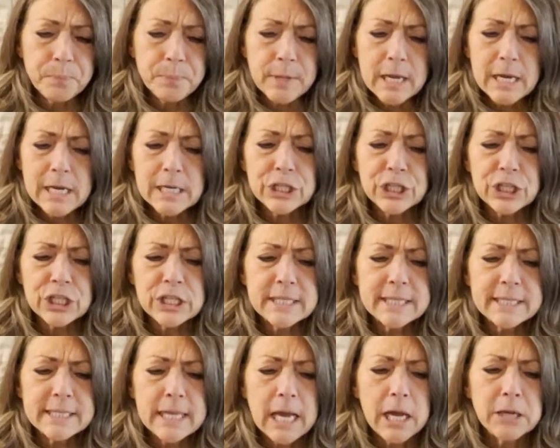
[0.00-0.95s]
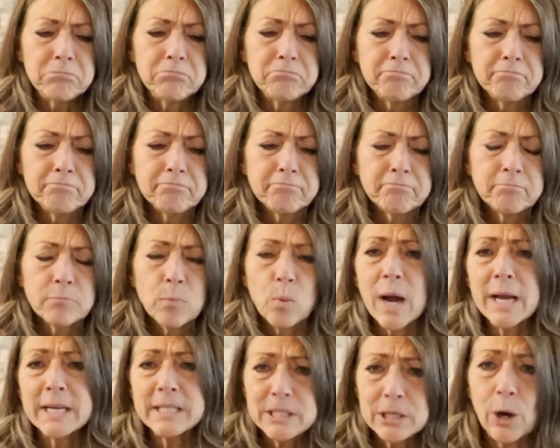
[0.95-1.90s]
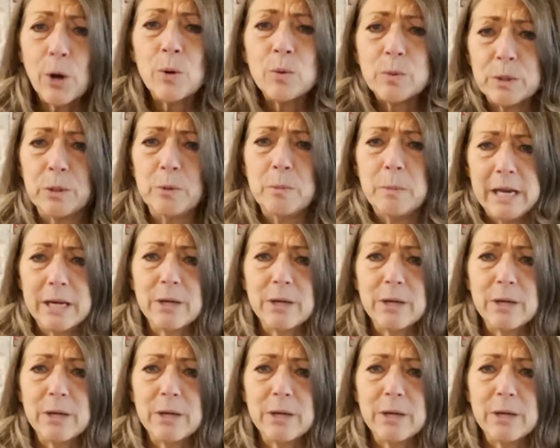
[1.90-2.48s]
and she said, why don't you make